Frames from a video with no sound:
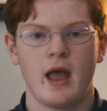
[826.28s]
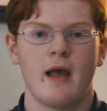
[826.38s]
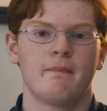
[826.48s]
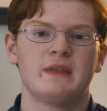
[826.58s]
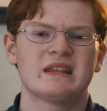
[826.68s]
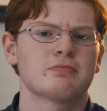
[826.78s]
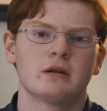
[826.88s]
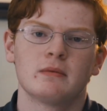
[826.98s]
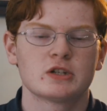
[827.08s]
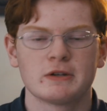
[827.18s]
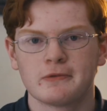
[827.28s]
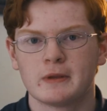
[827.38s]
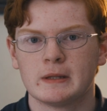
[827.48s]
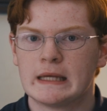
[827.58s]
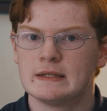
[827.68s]
And that's pretty much it for
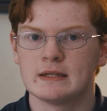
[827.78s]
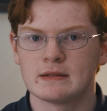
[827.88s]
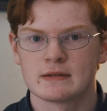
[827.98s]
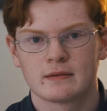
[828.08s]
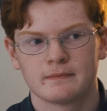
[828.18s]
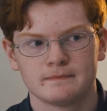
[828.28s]
the lenses.